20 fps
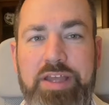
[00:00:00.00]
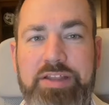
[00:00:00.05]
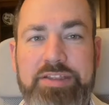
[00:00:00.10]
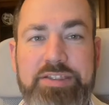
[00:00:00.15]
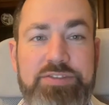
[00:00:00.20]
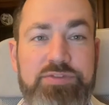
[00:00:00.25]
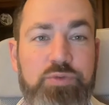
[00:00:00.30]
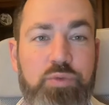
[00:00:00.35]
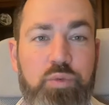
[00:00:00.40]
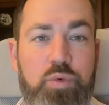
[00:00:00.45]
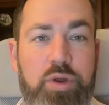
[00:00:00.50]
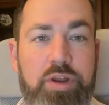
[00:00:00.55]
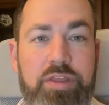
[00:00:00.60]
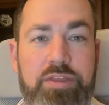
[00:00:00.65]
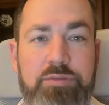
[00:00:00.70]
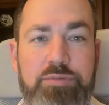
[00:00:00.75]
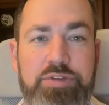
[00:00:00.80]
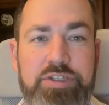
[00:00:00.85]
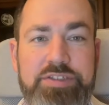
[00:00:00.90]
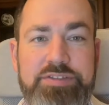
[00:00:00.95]
least one of
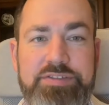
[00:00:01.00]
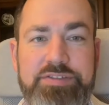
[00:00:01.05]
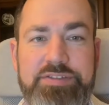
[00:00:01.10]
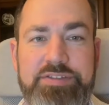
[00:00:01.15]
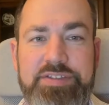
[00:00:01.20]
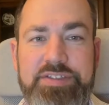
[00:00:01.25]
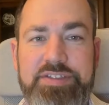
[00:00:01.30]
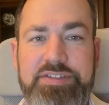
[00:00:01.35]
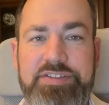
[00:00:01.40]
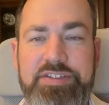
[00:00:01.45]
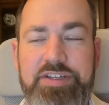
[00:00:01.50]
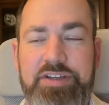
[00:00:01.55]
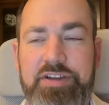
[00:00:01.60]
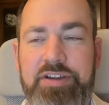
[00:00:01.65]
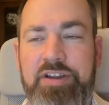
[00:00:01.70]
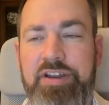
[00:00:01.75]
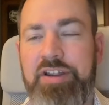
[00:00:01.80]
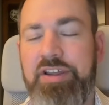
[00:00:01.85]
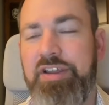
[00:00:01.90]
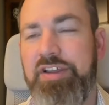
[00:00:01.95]
the places to
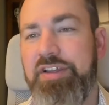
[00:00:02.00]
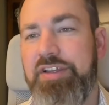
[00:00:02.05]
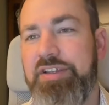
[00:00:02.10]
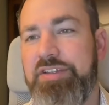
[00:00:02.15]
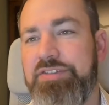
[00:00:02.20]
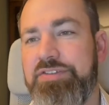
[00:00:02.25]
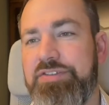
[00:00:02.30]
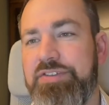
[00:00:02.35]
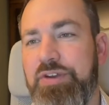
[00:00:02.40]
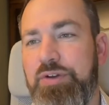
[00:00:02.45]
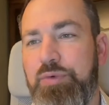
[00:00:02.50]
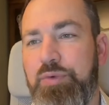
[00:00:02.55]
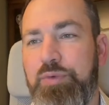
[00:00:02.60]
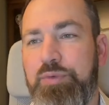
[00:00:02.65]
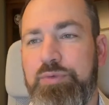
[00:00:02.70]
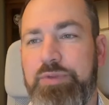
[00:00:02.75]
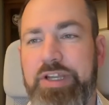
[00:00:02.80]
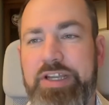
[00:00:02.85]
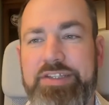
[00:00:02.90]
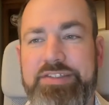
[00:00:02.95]
consider.
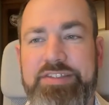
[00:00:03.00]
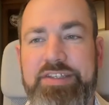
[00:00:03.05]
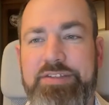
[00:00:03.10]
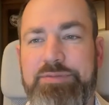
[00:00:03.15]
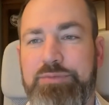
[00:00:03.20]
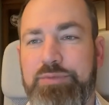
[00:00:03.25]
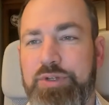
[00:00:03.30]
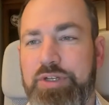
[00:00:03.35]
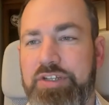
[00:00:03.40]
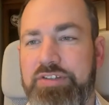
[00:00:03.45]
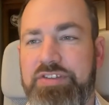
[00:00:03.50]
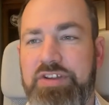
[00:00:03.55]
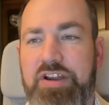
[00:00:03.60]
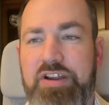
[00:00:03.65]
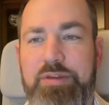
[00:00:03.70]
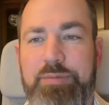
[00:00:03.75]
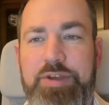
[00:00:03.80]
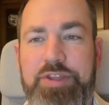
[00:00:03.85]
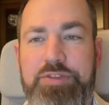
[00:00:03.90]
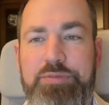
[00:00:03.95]
So, like I said, we're going to
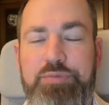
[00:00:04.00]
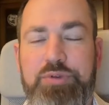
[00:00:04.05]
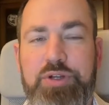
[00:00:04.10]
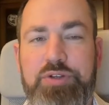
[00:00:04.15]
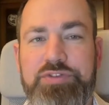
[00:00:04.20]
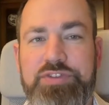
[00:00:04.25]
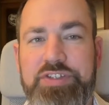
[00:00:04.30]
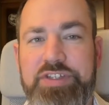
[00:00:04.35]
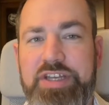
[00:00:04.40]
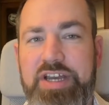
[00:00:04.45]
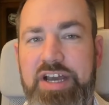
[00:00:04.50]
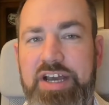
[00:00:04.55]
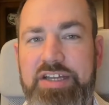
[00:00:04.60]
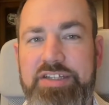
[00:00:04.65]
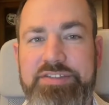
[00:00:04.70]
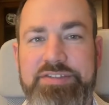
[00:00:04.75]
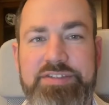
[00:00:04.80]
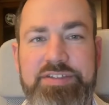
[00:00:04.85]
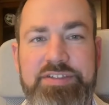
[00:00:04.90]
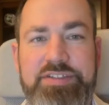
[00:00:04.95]
talk about the pros and
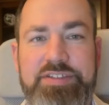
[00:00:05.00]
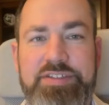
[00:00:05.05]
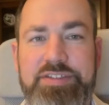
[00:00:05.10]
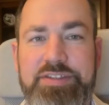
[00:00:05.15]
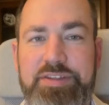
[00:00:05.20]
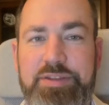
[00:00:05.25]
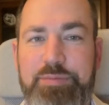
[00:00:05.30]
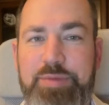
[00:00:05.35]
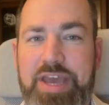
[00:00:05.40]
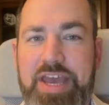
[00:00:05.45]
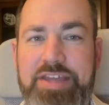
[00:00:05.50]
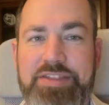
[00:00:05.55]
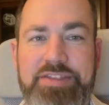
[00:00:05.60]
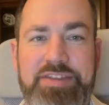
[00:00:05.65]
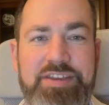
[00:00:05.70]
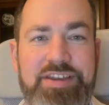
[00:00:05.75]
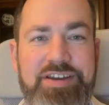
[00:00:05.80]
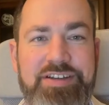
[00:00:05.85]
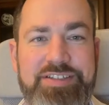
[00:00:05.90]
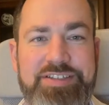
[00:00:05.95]
cons, the good, the bad, and
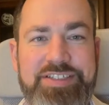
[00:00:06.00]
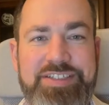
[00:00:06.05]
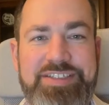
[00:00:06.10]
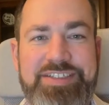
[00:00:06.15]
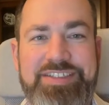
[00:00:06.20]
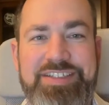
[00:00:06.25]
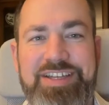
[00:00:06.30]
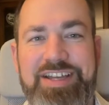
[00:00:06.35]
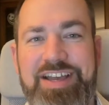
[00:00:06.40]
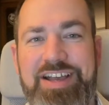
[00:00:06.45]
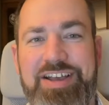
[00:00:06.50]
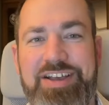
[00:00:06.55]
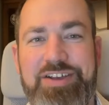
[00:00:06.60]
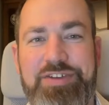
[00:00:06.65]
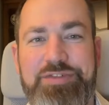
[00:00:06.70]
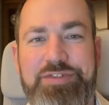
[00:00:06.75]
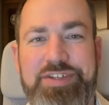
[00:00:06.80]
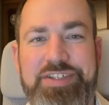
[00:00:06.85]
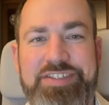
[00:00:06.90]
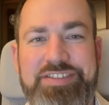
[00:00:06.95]
the ugly
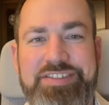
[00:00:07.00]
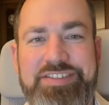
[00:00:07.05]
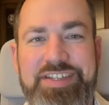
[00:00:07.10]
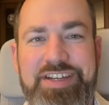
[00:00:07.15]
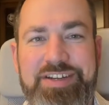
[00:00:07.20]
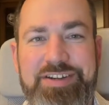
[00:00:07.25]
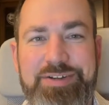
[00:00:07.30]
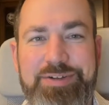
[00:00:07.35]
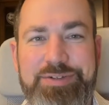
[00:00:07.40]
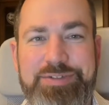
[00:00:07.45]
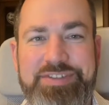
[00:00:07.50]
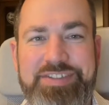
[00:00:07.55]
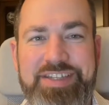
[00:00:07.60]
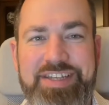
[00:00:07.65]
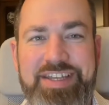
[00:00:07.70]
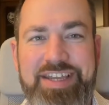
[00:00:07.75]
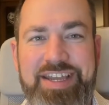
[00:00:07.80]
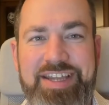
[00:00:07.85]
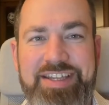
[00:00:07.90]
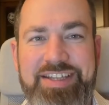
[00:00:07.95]
of Estero
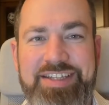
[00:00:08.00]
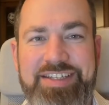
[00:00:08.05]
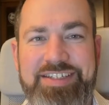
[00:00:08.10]
today.